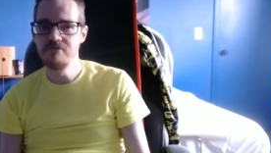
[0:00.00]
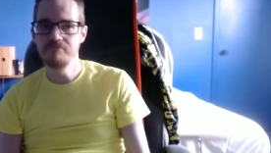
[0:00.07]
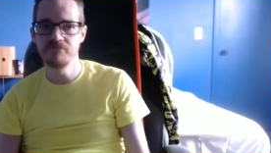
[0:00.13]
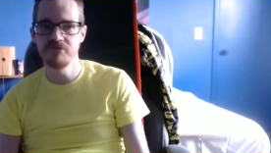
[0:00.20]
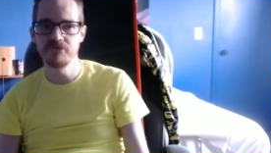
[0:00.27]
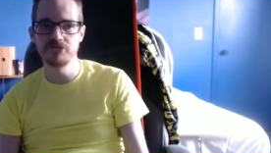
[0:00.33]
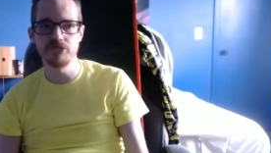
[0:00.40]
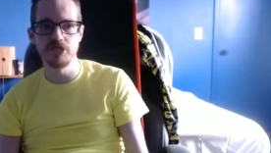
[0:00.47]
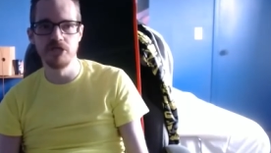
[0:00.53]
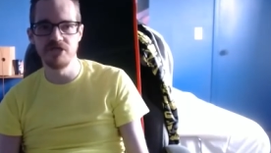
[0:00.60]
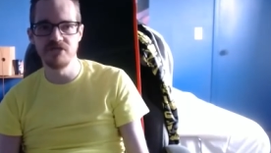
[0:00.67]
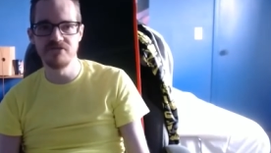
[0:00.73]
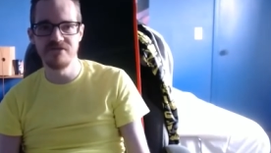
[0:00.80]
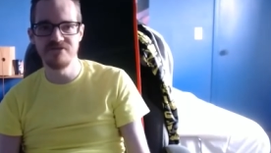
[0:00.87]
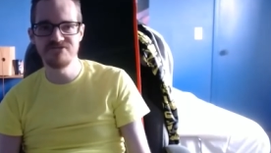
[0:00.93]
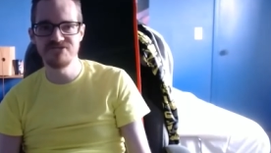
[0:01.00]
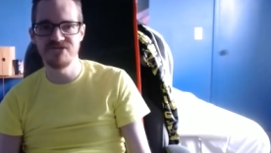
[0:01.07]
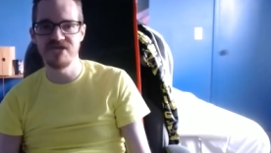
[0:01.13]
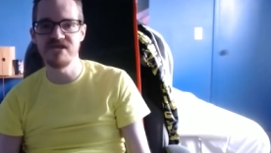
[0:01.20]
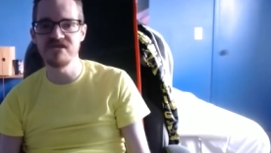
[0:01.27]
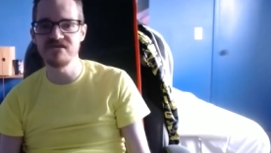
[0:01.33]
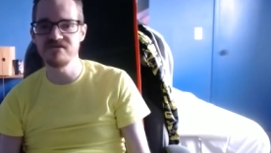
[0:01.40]
My goodness, the
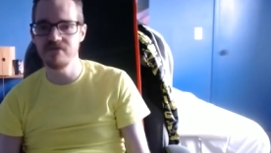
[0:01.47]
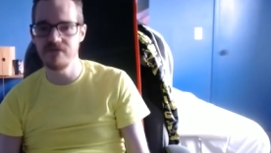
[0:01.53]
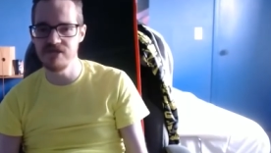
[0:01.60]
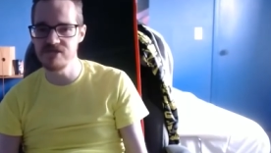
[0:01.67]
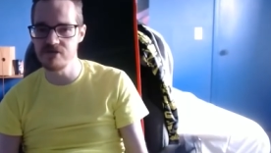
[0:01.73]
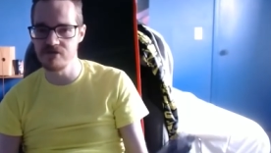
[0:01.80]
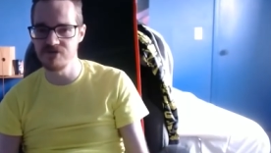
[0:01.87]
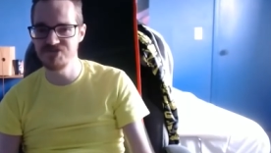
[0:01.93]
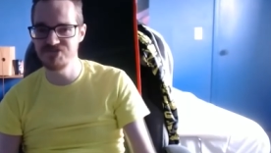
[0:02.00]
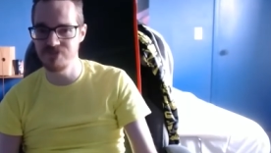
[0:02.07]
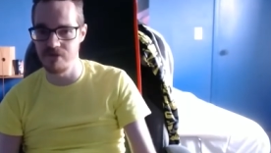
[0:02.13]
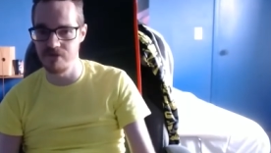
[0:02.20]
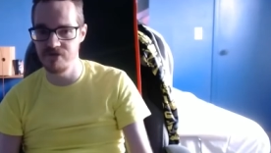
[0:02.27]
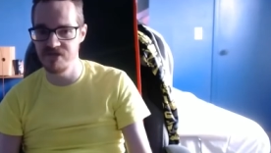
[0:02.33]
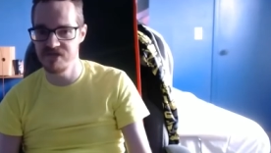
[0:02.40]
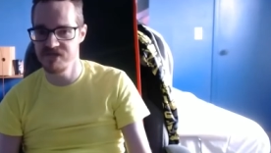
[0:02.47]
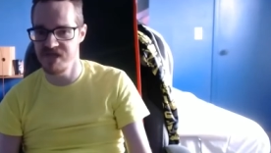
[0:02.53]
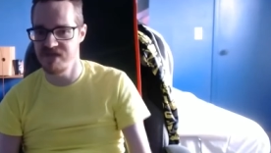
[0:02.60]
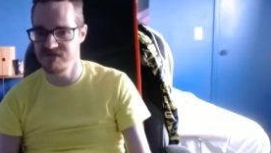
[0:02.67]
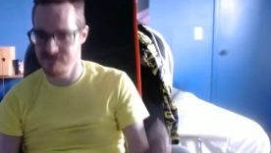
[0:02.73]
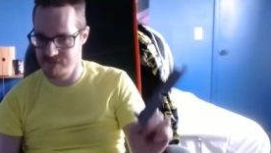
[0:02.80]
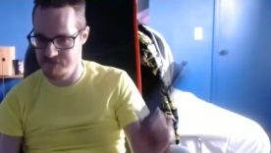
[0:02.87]
heat here is starting to
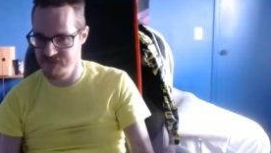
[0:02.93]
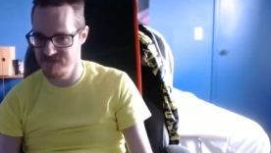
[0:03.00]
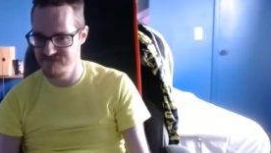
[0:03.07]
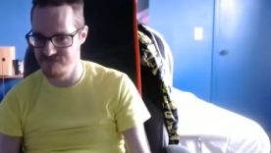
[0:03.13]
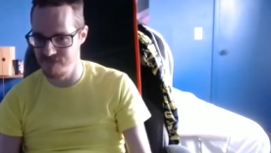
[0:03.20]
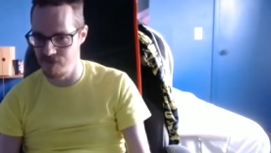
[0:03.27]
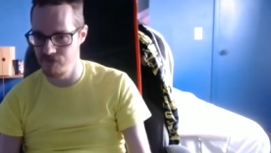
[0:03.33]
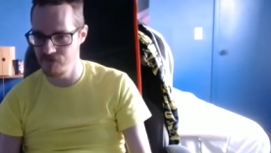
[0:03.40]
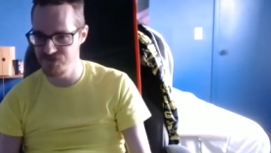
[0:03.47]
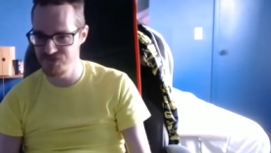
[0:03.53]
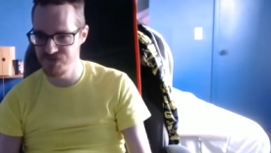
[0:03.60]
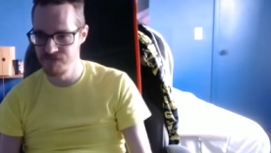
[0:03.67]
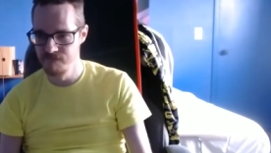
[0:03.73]
get to me, folks.